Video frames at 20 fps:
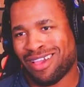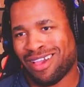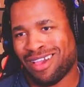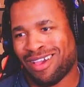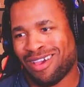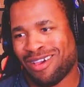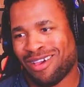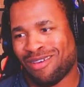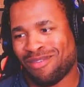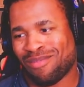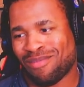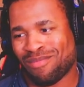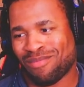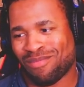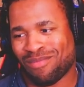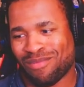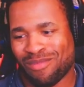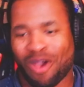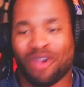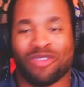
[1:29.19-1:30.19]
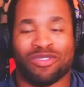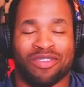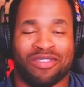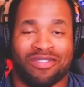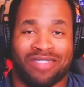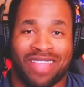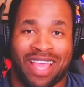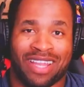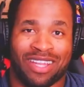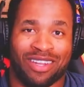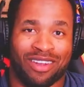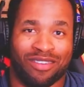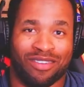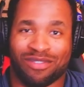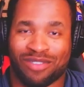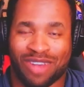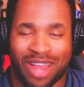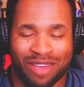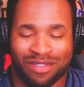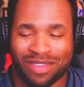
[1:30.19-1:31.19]
understanding
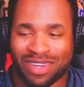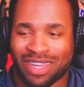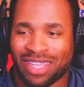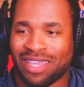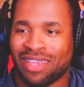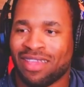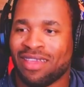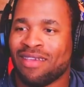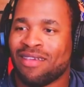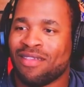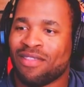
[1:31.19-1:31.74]
of gravity,